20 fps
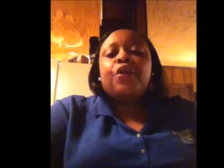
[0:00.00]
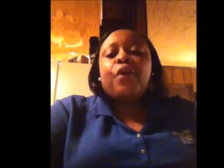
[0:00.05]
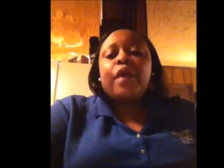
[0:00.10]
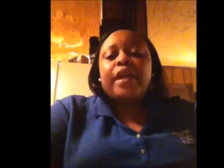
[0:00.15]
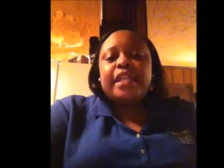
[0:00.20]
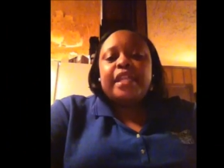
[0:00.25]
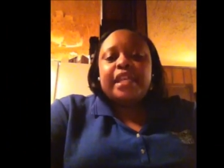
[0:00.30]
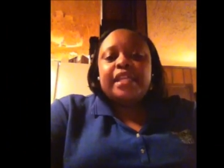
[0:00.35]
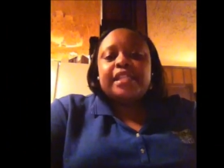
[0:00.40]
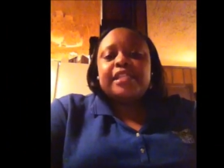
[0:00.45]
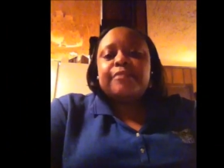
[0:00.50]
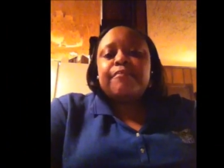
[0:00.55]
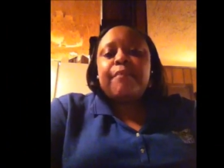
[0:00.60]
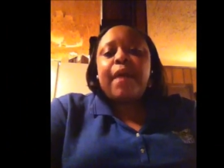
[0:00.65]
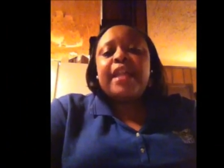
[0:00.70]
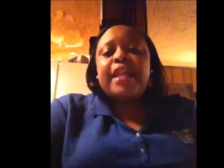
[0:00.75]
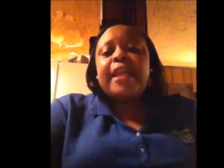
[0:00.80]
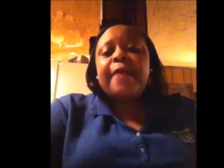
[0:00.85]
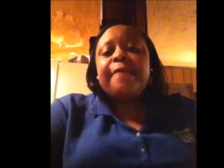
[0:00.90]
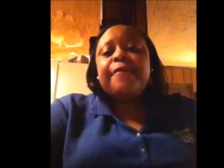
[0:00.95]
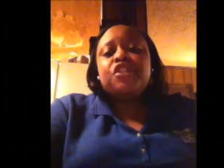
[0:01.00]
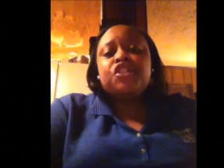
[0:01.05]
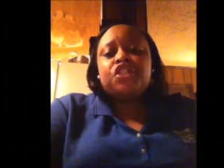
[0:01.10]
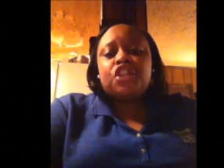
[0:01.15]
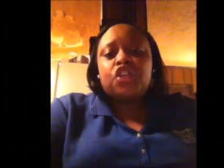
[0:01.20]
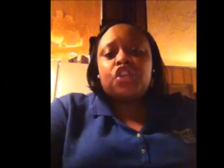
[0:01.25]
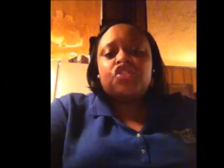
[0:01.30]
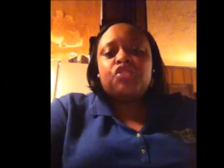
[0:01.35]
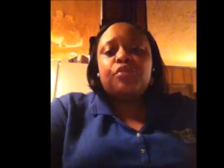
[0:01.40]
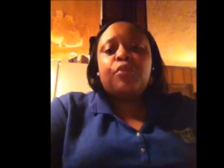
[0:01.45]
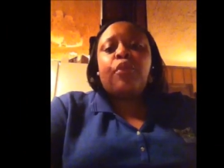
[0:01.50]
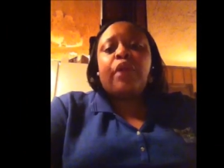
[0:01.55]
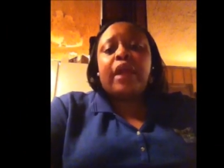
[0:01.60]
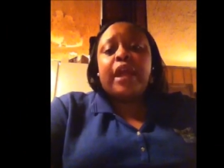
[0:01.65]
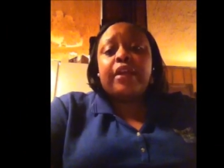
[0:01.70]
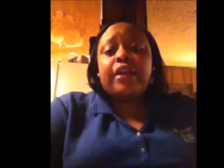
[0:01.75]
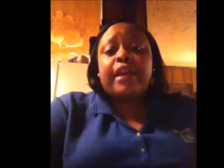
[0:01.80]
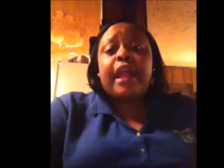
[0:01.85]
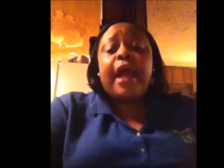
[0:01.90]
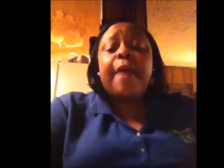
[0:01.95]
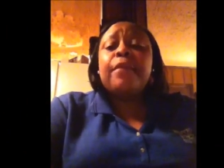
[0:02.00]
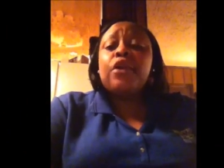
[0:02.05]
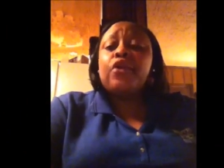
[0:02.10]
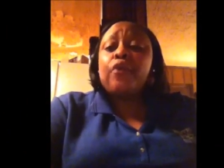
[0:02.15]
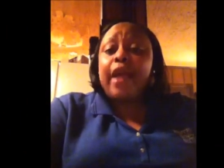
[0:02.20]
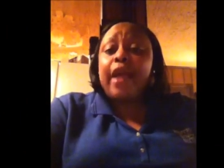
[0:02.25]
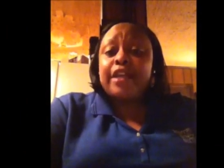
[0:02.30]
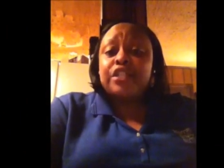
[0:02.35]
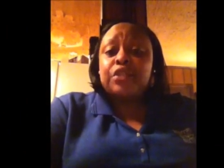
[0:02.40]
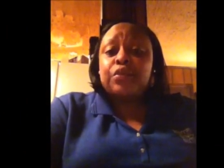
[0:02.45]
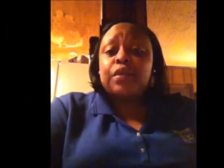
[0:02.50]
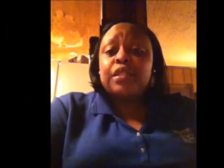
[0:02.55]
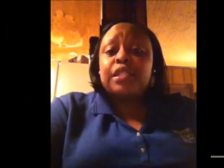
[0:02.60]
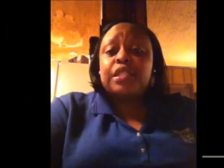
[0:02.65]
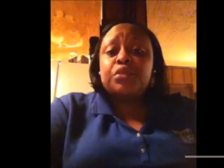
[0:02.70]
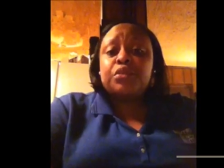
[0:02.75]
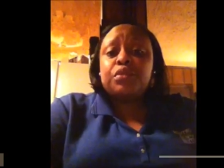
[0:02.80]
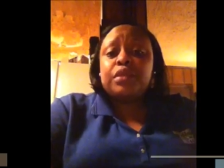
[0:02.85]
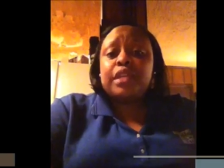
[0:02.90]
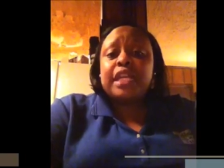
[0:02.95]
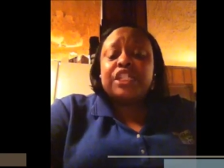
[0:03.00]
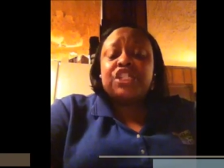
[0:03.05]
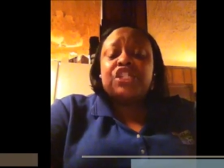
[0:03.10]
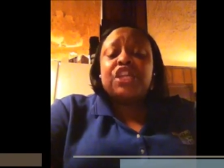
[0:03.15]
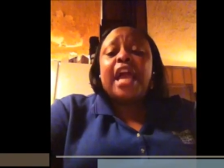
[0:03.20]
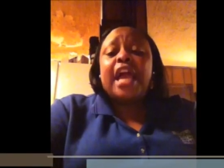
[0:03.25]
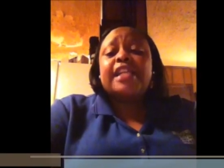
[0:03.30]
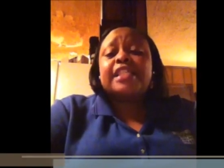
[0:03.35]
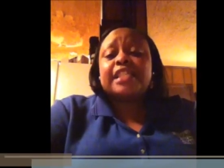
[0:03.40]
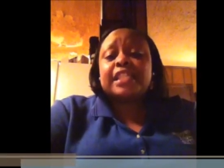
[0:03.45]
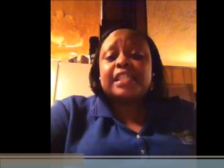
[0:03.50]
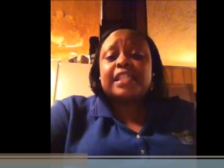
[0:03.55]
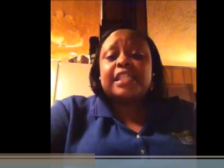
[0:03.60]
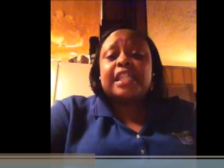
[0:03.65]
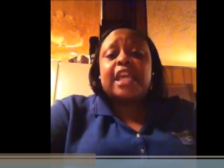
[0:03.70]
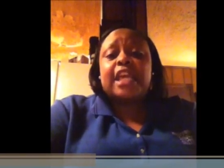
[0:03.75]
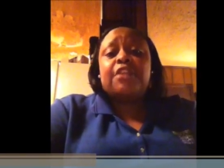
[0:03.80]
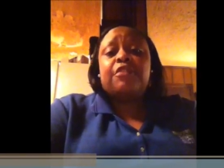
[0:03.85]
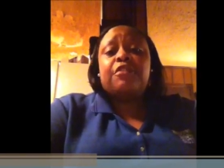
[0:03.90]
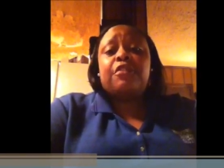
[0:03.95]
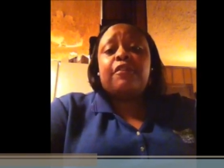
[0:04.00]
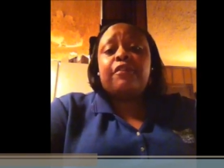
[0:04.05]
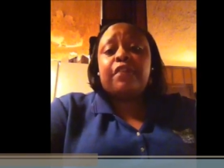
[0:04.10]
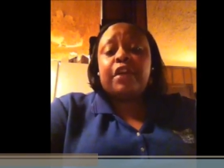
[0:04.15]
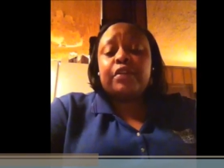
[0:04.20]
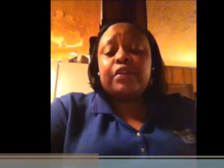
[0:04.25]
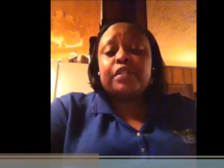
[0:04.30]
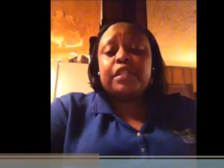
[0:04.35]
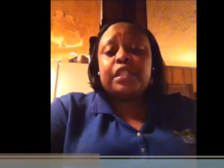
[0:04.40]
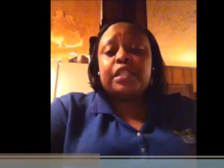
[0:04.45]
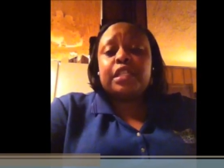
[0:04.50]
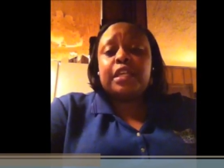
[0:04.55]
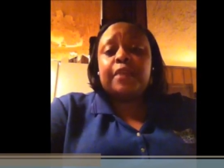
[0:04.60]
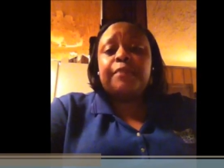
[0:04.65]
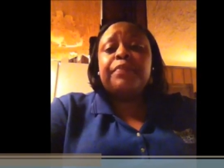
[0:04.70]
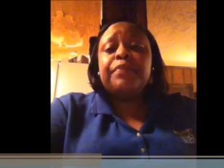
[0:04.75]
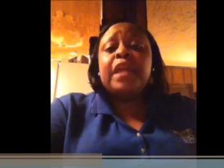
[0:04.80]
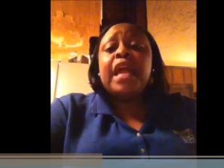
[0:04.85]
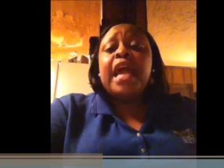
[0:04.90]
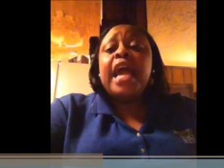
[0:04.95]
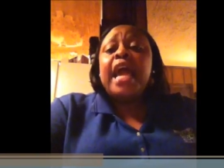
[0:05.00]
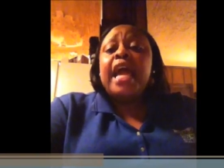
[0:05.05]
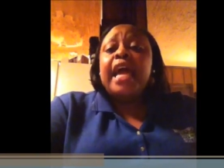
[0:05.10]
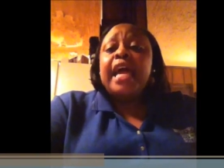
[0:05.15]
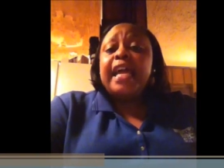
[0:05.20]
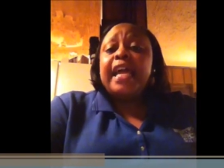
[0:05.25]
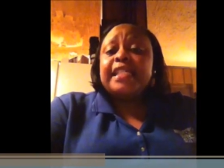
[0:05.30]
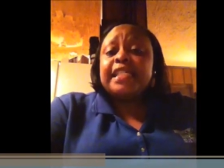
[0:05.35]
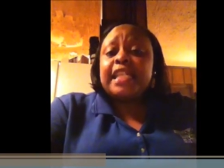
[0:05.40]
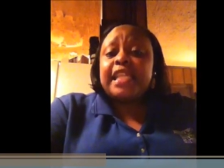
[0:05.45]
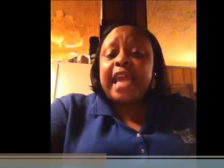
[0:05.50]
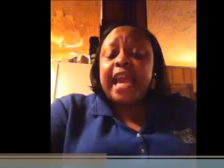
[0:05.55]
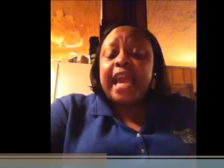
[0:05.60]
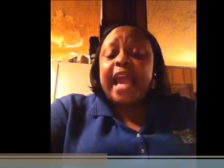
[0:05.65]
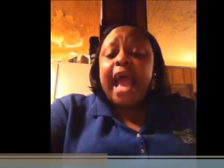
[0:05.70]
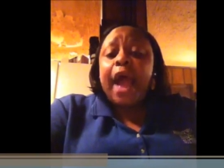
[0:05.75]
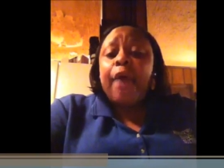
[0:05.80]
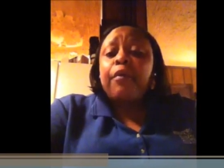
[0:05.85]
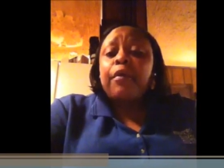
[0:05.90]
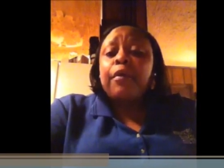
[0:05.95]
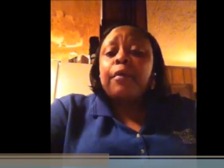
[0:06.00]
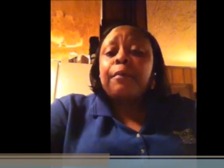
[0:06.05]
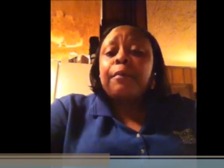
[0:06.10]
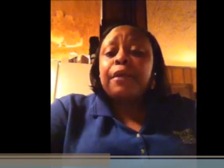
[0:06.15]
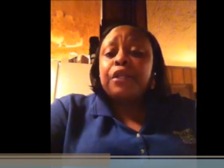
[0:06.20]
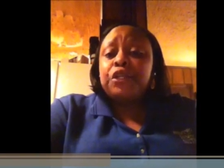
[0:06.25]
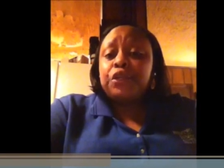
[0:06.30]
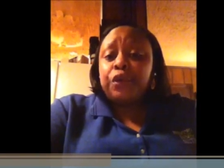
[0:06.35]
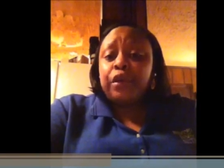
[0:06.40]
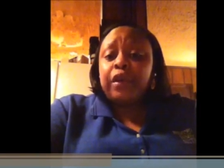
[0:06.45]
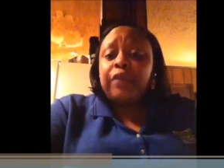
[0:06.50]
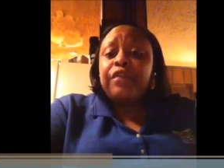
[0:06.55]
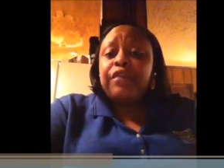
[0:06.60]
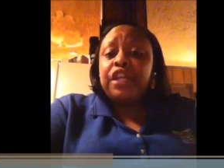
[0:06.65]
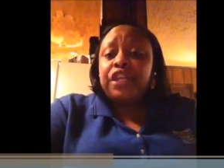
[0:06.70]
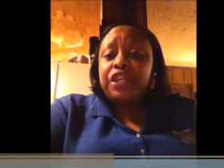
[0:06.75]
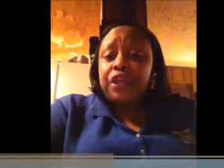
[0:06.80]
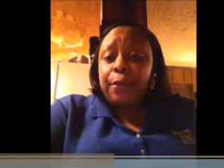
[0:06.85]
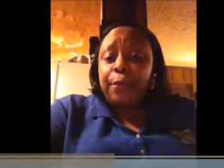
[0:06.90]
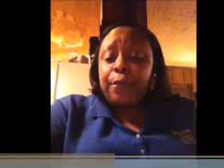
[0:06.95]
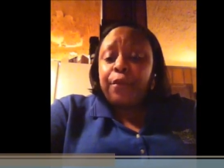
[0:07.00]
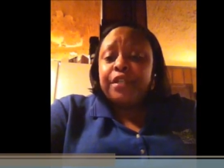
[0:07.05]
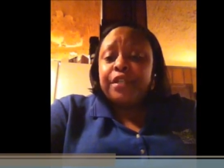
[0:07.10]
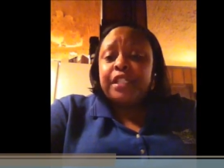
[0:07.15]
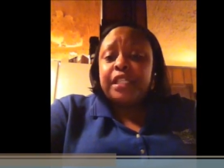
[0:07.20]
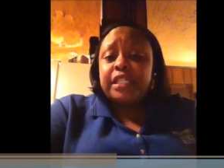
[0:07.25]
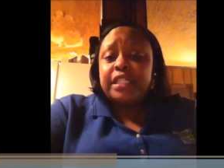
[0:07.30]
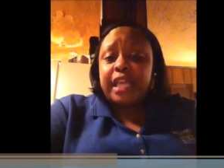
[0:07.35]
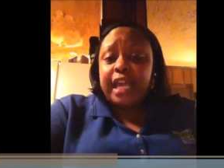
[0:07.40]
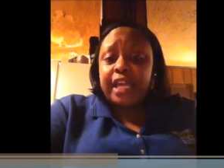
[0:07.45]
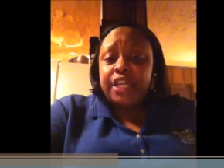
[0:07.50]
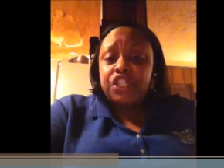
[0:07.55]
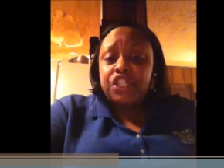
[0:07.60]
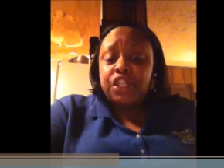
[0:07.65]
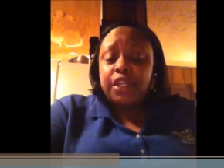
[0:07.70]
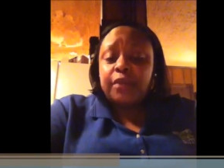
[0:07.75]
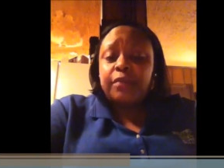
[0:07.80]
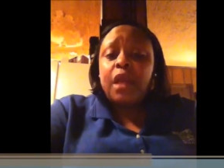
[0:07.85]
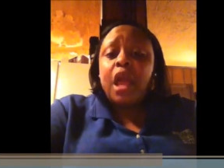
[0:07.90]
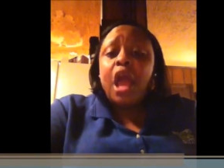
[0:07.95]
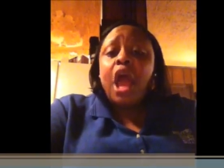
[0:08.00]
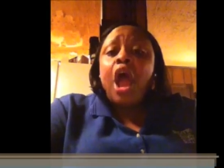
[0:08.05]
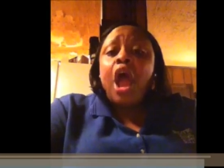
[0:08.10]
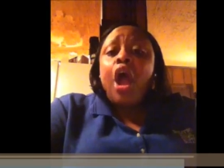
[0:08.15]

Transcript: Greetings, my name is Chandra Brown and I'm a graduate student at Jackson State University. And today I will be doing a video presentation